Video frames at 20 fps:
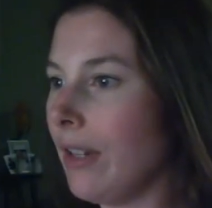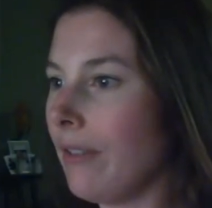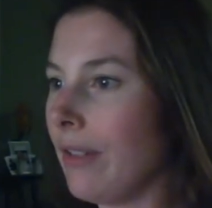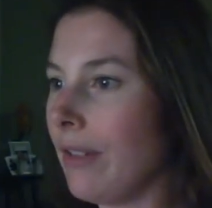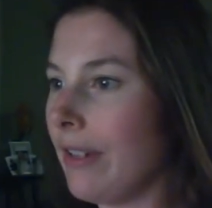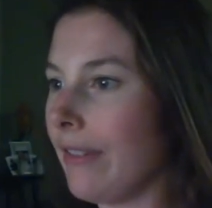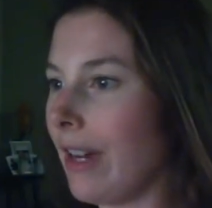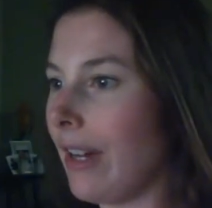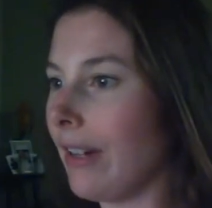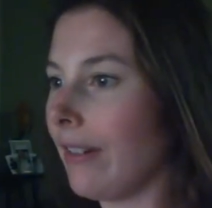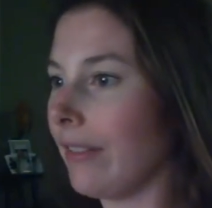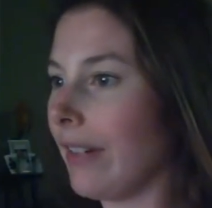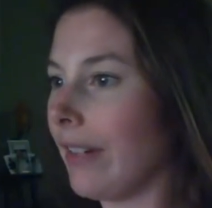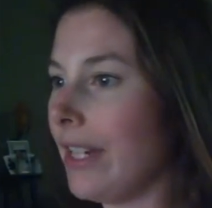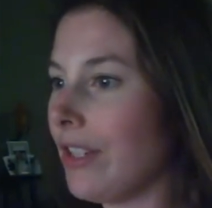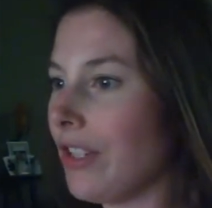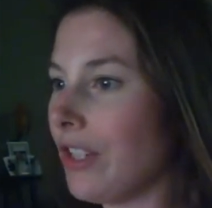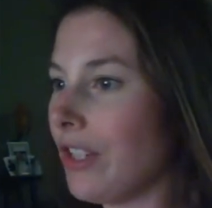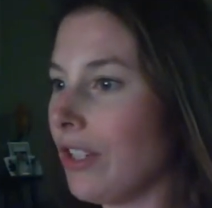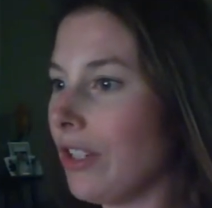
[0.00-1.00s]
We've got
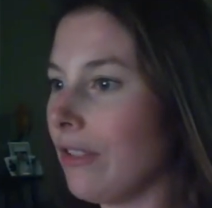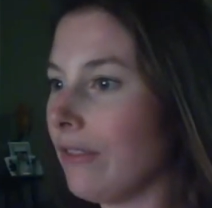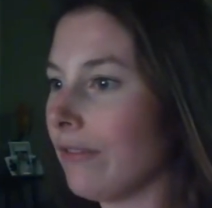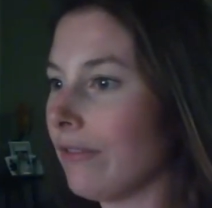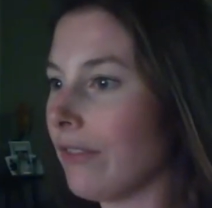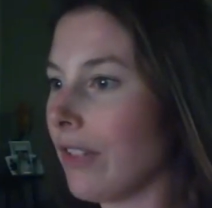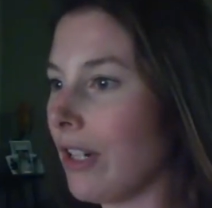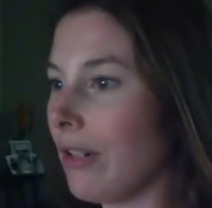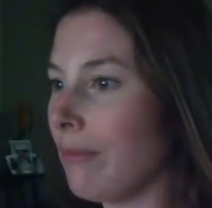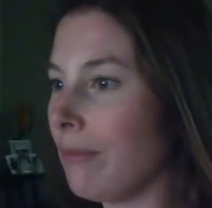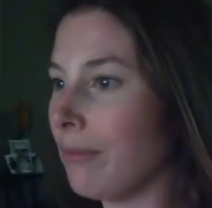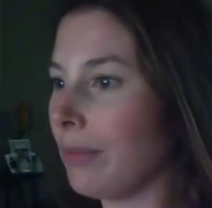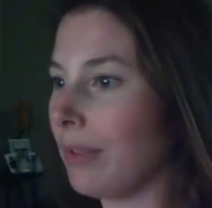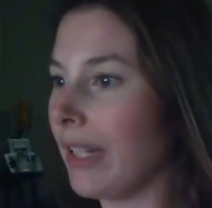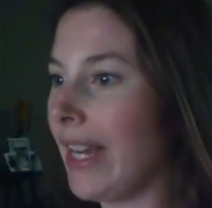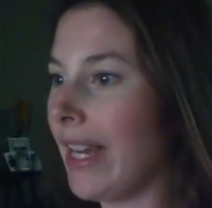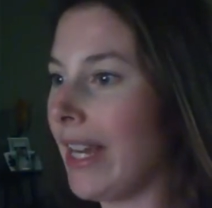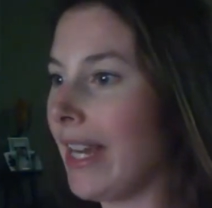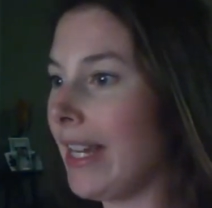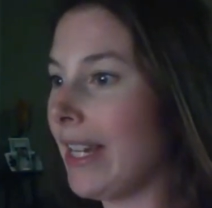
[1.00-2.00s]
Rachel from
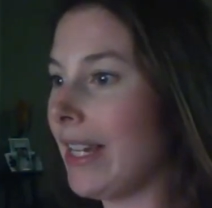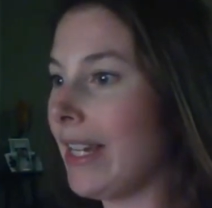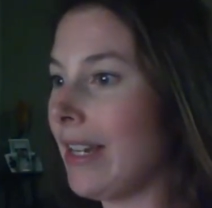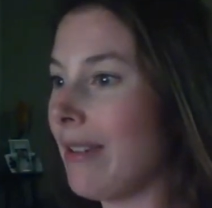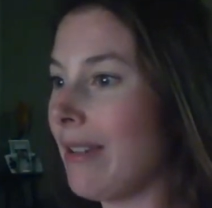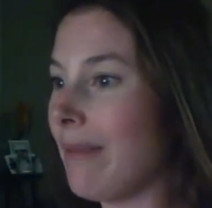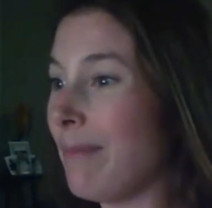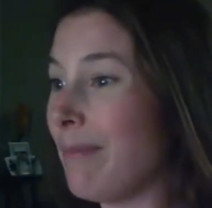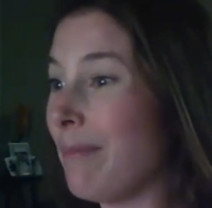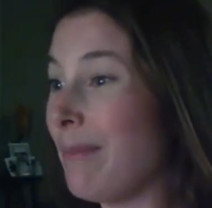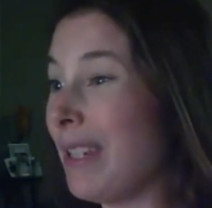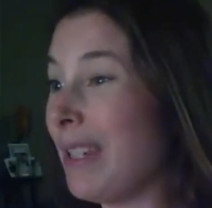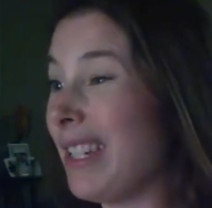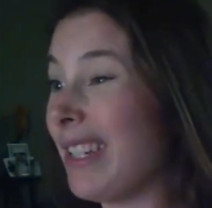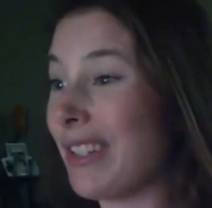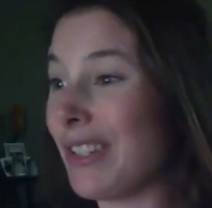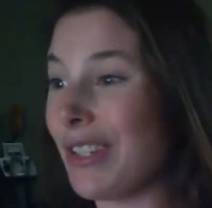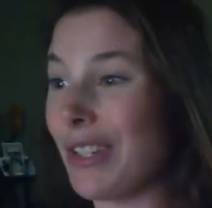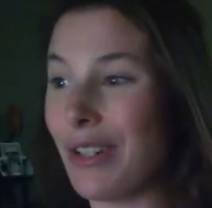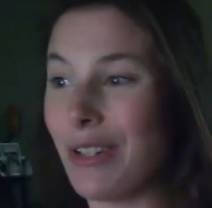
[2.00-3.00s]
Blaine,
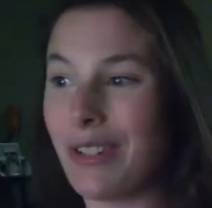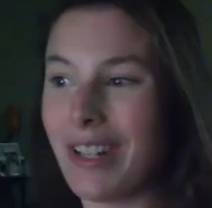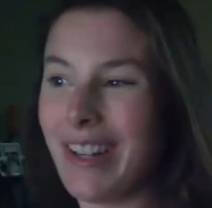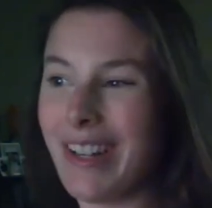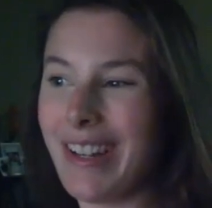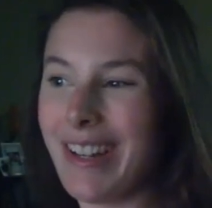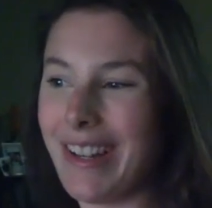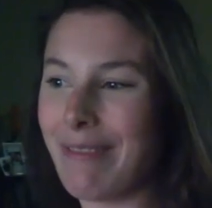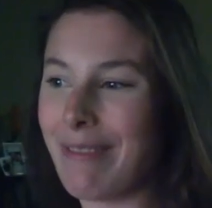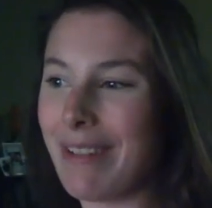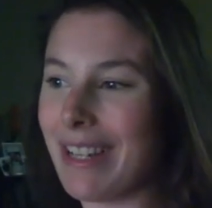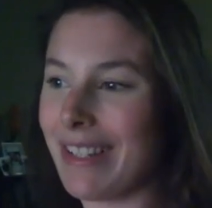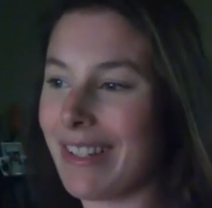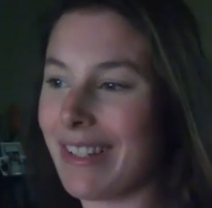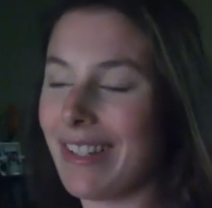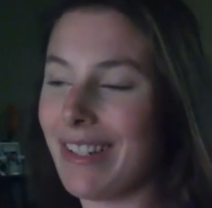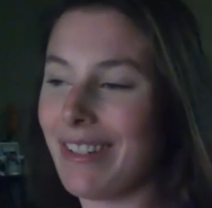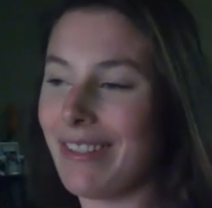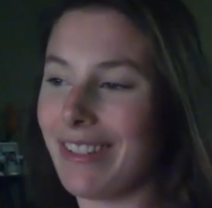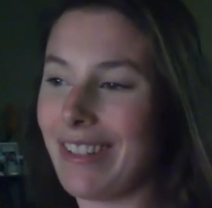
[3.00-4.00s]
Minnesota. I'm
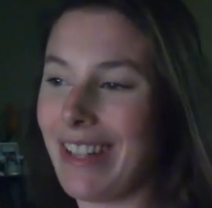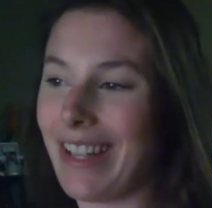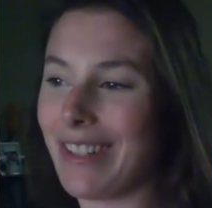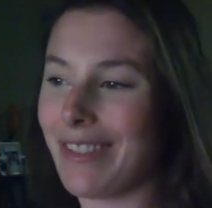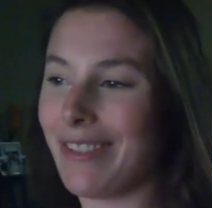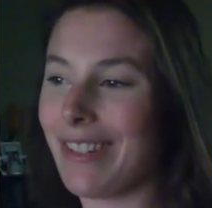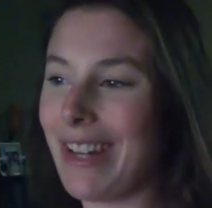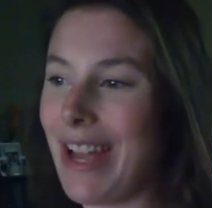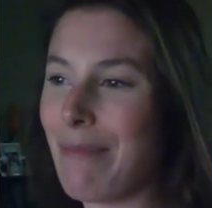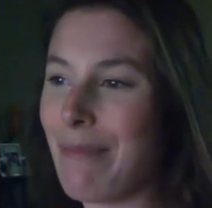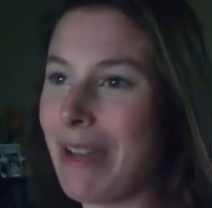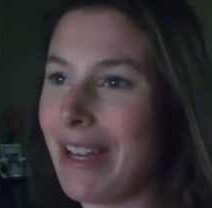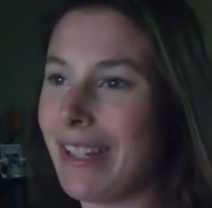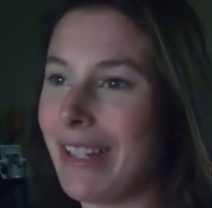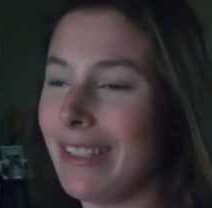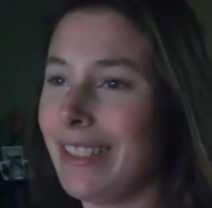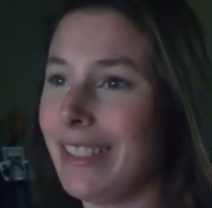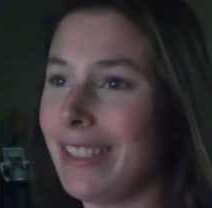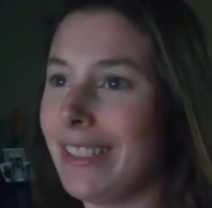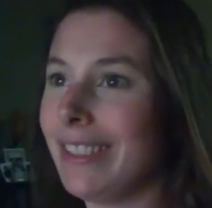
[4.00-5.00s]
guessing that's what
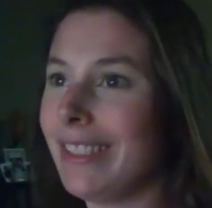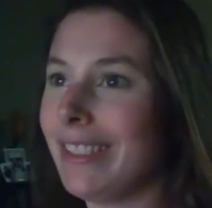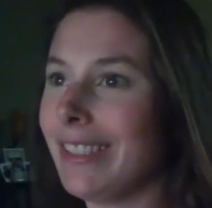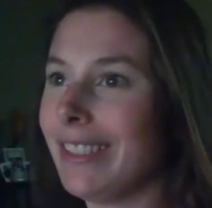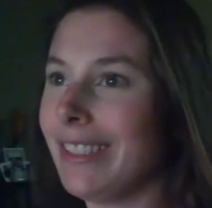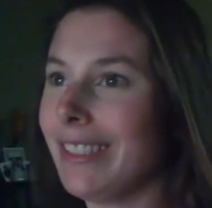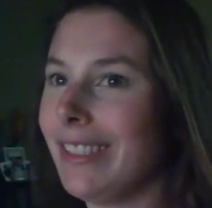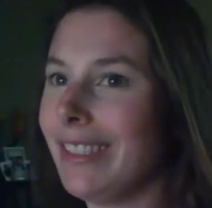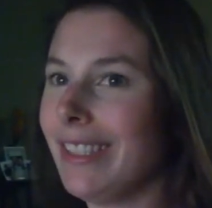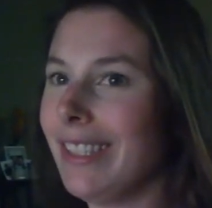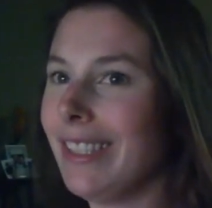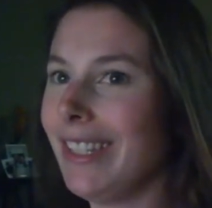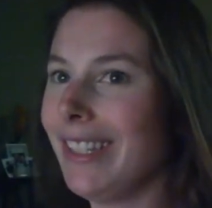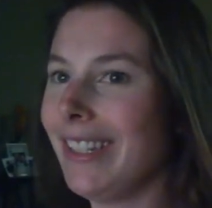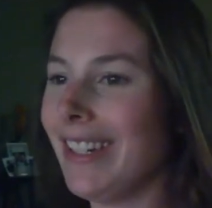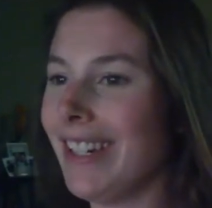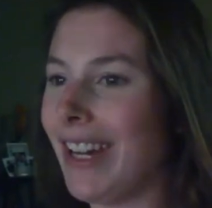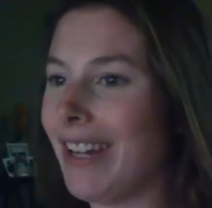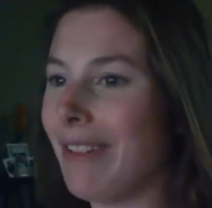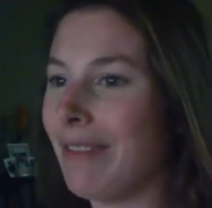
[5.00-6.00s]
MN is.
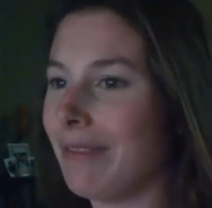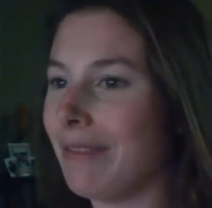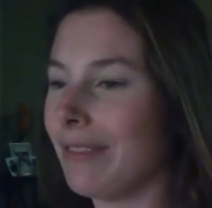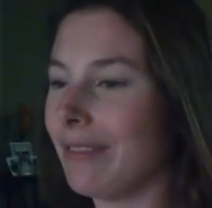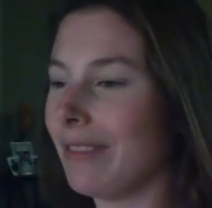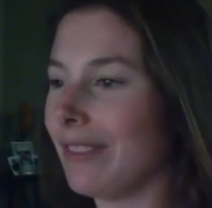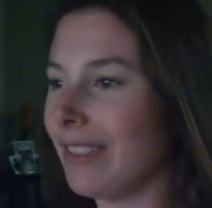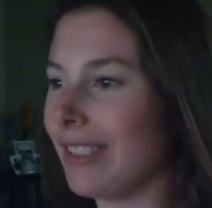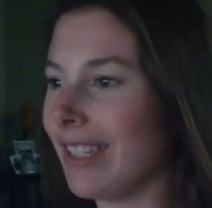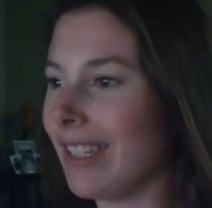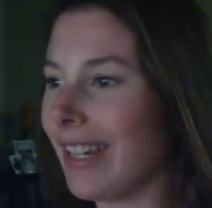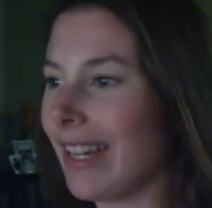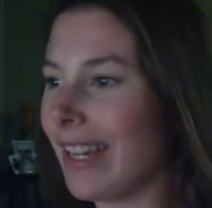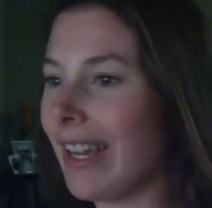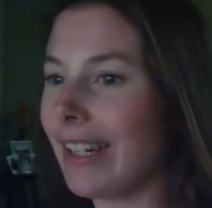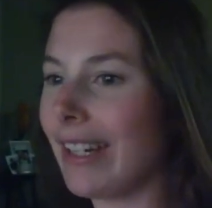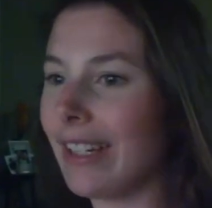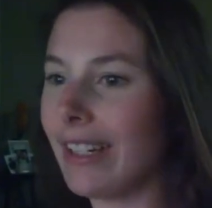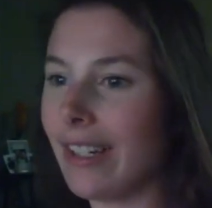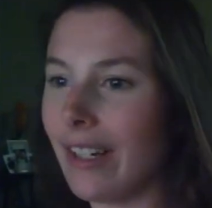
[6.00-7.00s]
I'm in
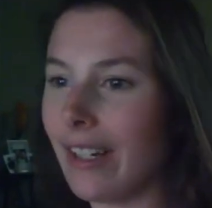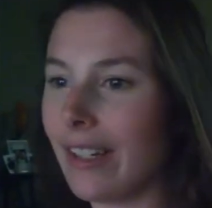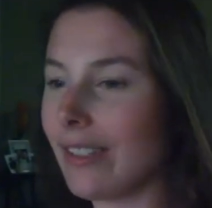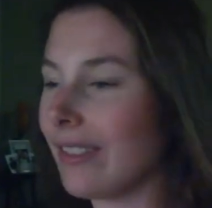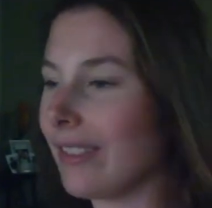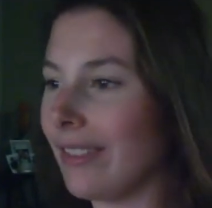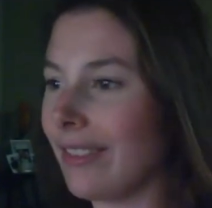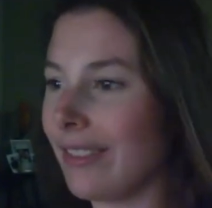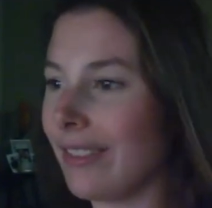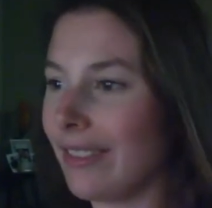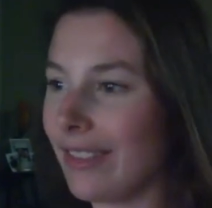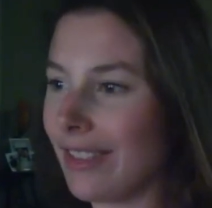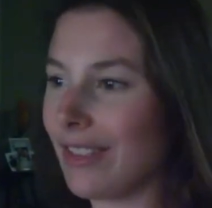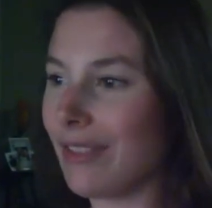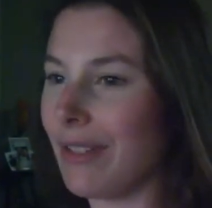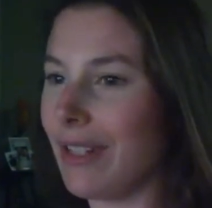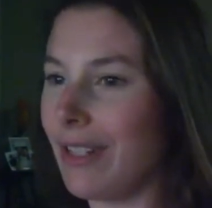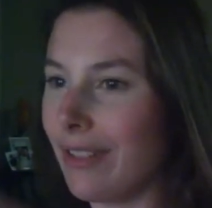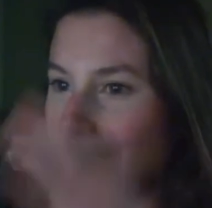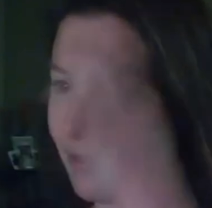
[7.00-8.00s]
Canada, since
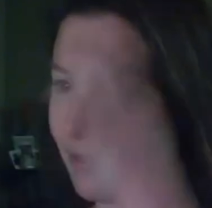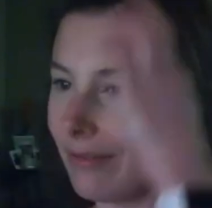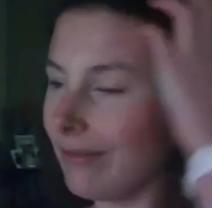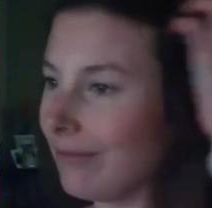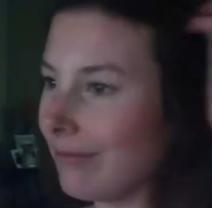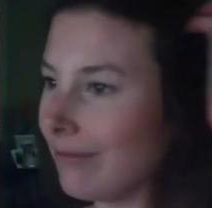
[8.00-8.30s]
we don't